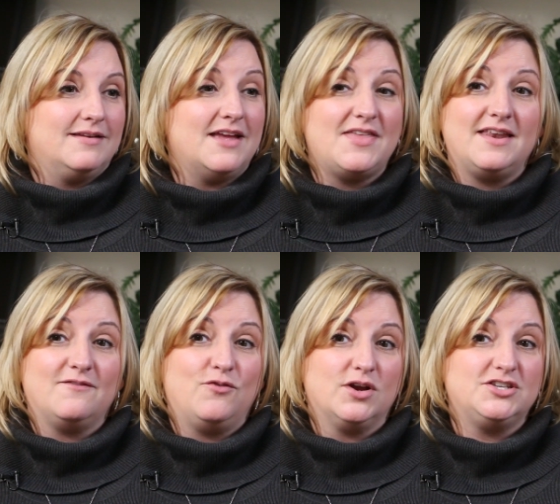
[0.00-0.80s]
Get that
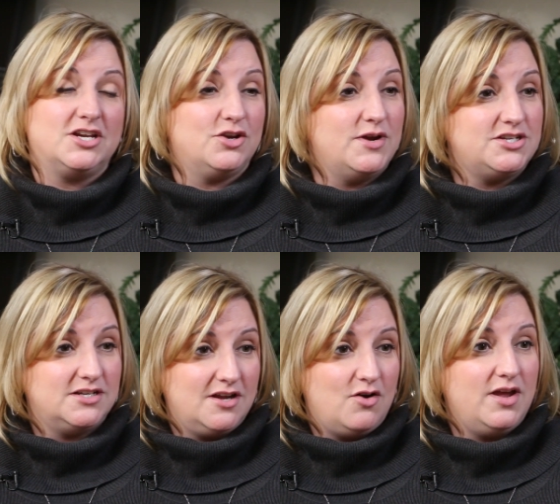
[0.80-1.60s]
fourth
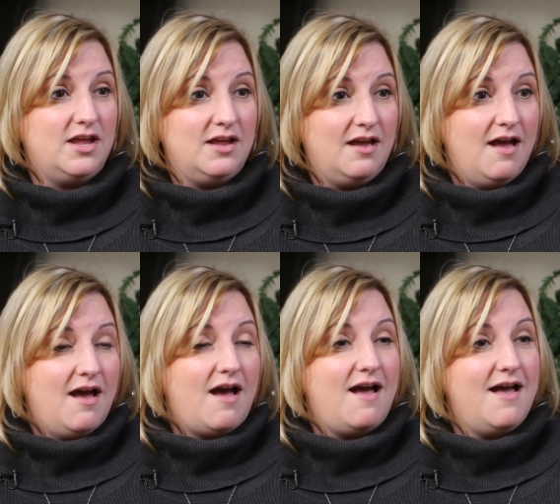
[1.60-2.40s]
generation going
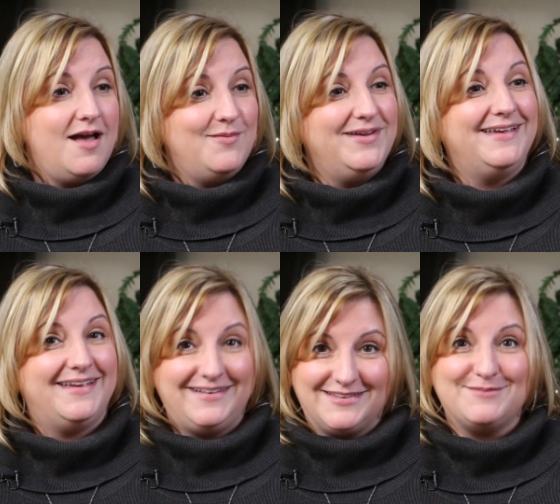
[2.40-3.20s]

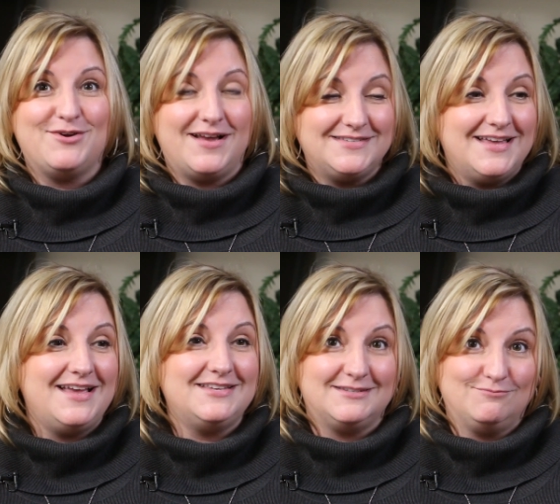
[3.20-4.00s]
into the
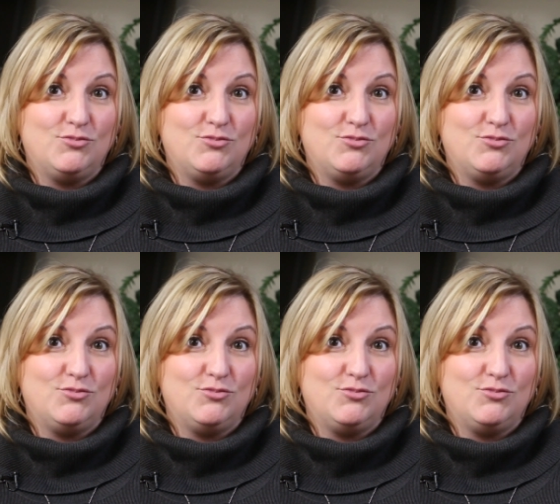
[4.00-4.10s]
process,